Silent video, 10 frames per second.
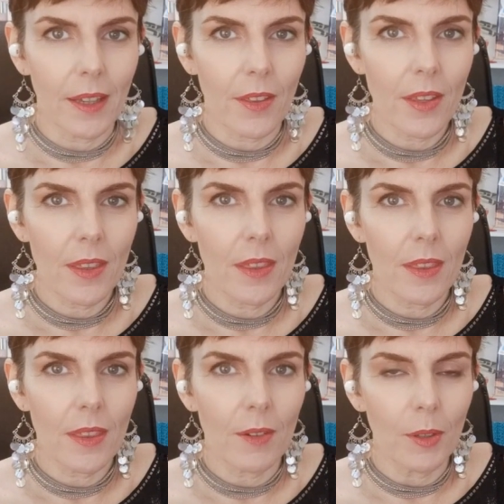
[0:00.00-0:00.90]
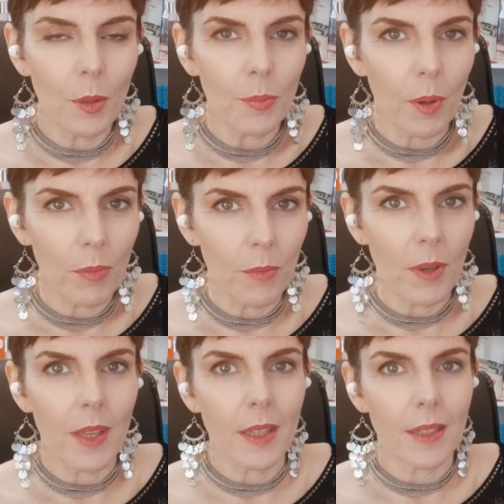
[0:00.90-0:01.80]
I think the real problem
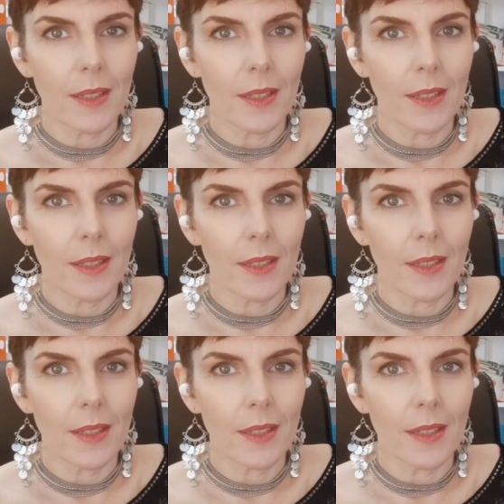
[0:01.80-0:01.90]
with it